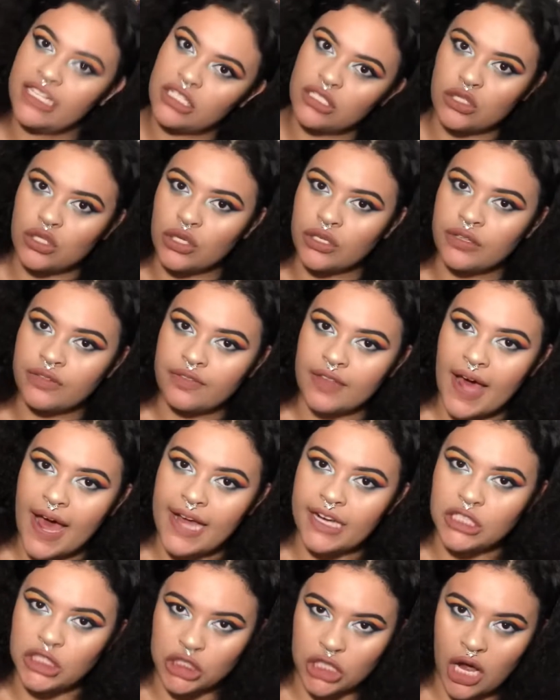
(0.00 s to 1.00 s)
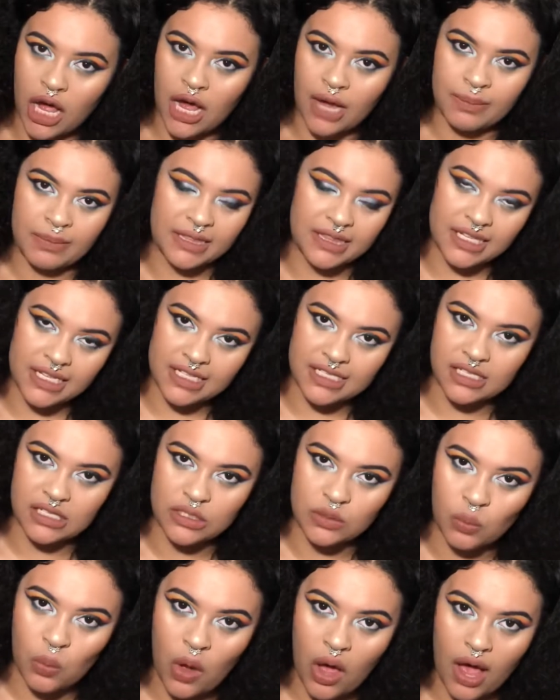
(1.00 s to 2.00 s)
deserve that job and this
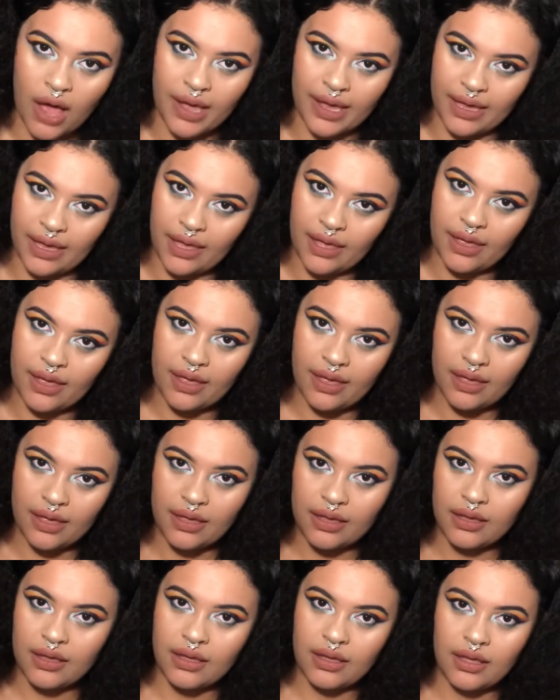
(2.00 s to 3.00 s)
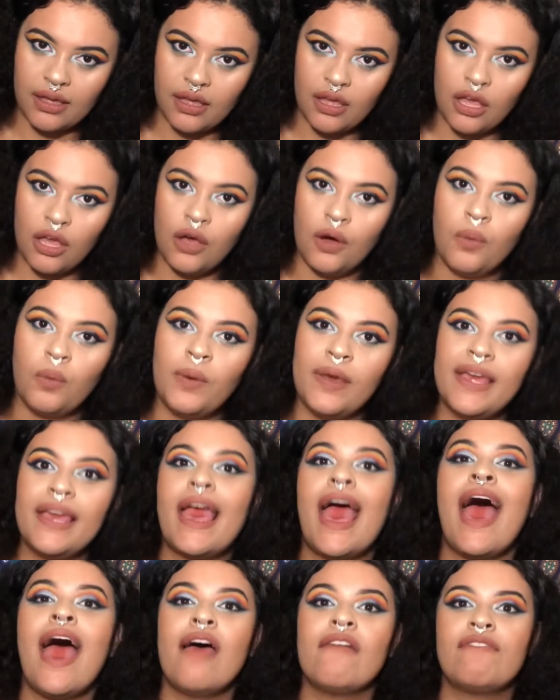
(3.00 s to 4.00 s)
is why. We
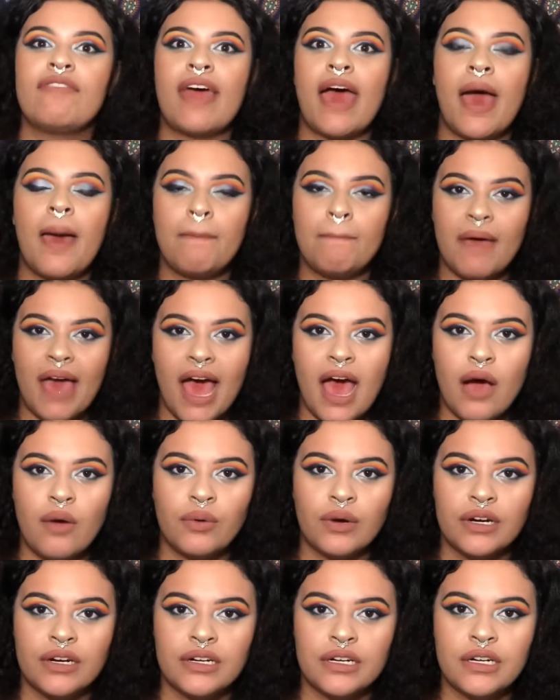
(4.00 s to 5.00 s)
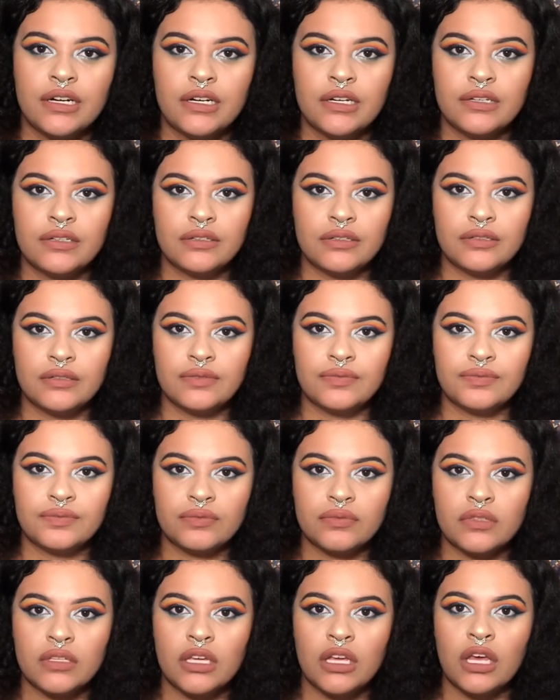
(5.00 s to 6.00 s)
have that power.
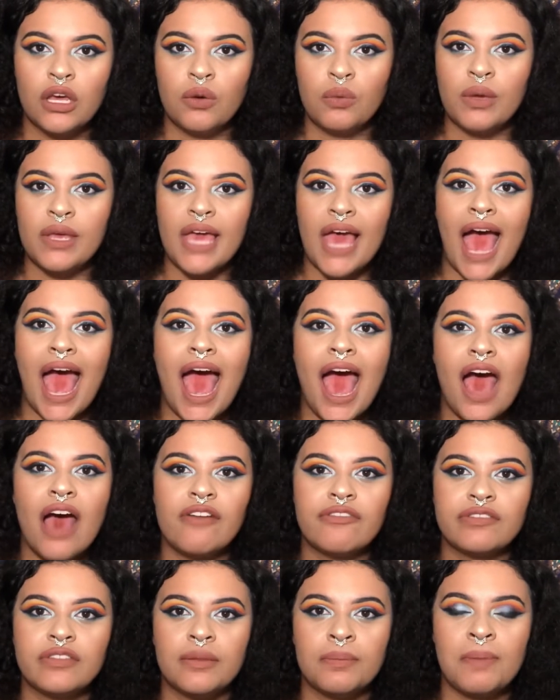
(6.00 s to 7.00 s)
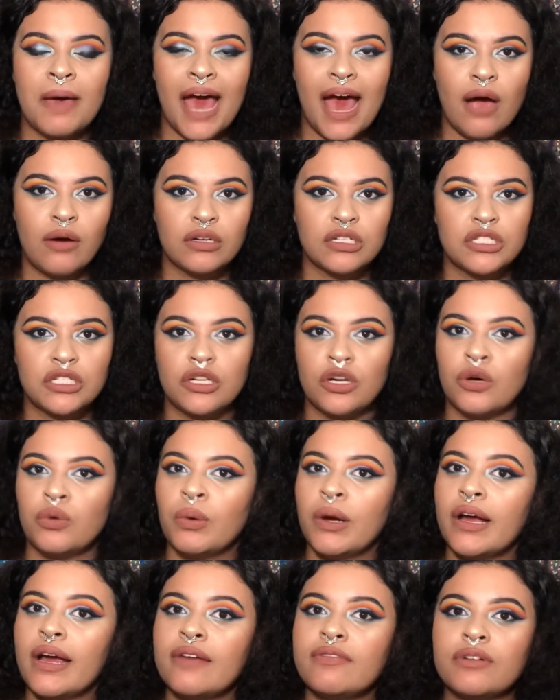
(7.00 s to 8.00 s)
We have the power to go
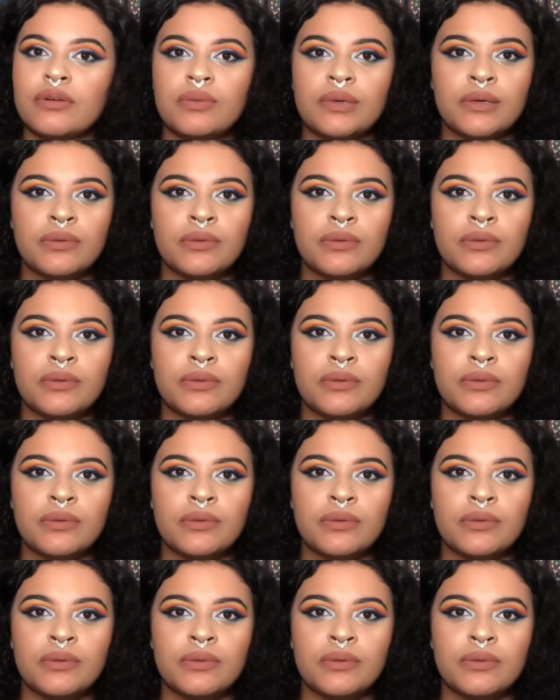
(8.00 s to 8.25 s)
wherever we